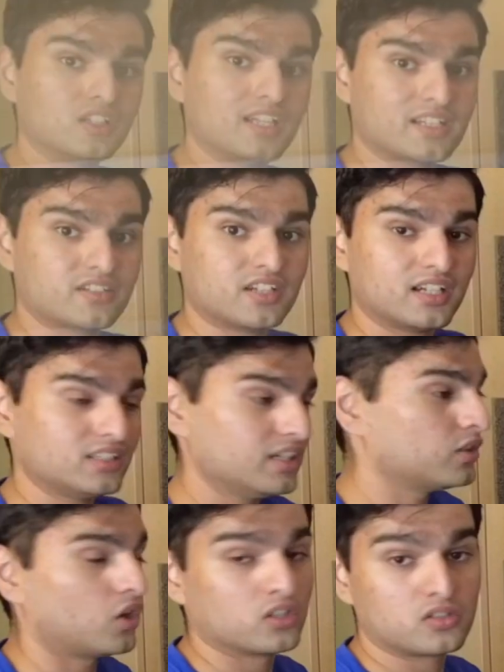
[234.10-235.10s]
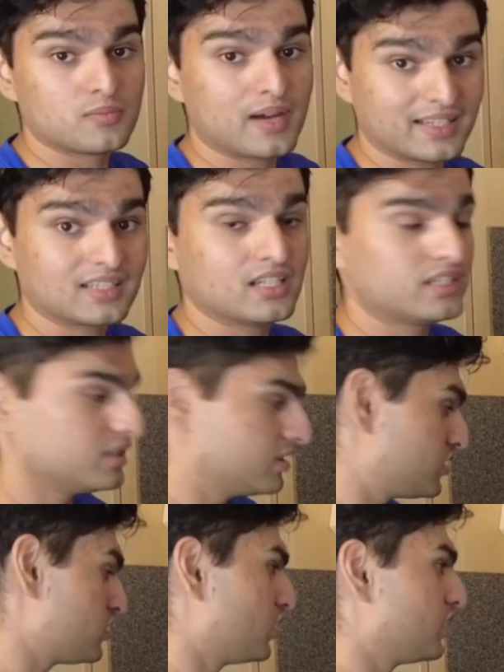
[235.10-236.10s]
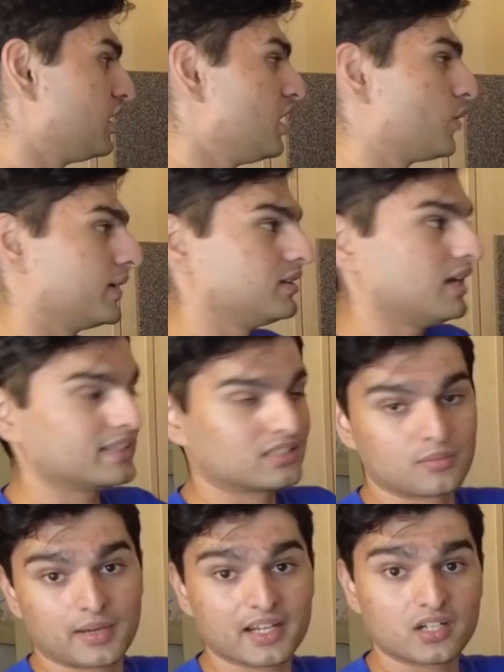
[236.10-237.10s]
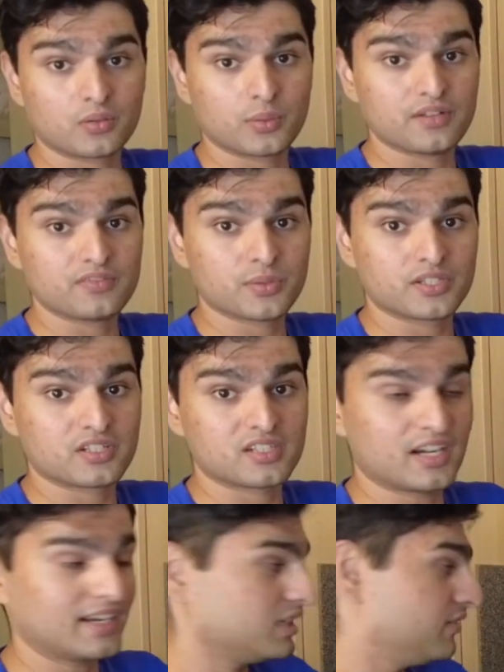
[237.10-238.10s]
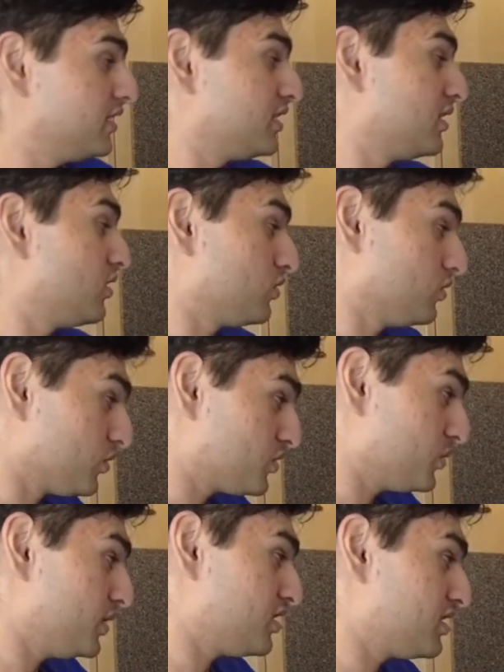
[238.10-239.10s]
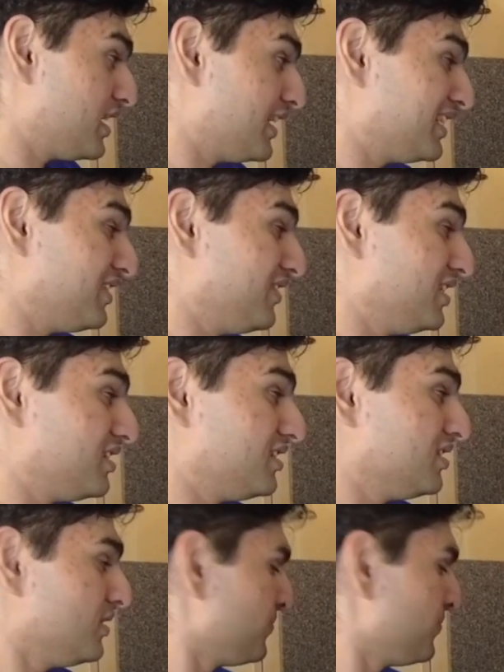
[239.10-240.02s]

the extractor. It automatically turns on when either the microwave switches are activated or those switches are activated,